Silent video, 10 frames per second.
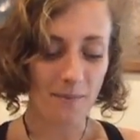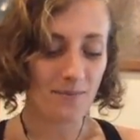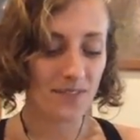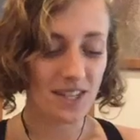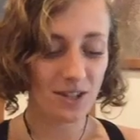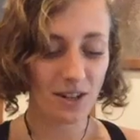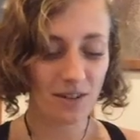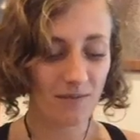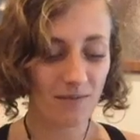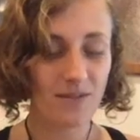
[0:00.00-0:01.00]
these
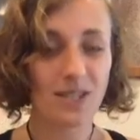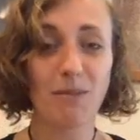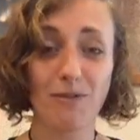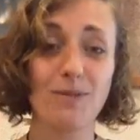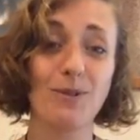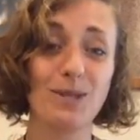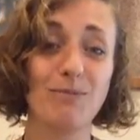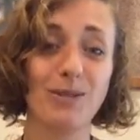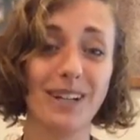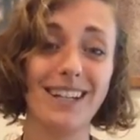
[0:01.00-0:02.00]
are some of the most
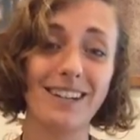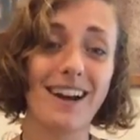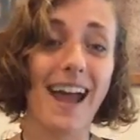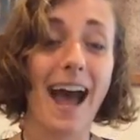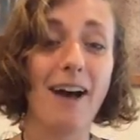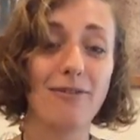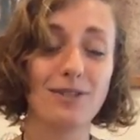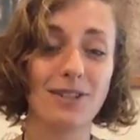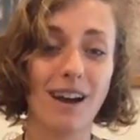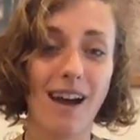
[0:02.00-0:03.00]
important gear I have
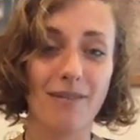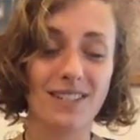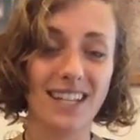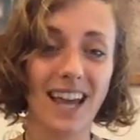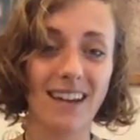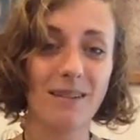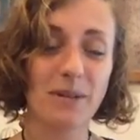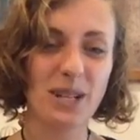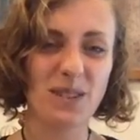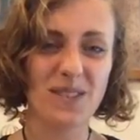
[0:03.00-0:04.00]
to not have to get a
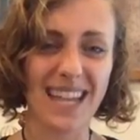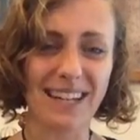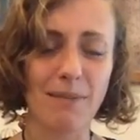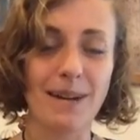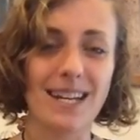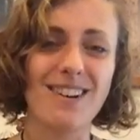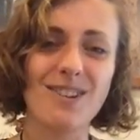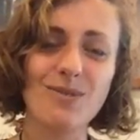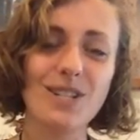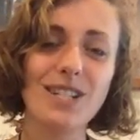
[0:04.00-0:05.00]
bunch of sand up my
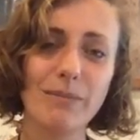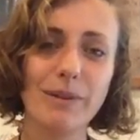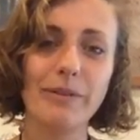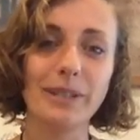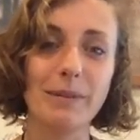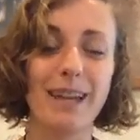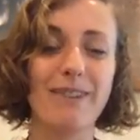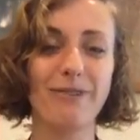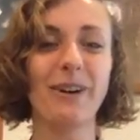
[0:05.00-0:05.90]
nails, which can be really painful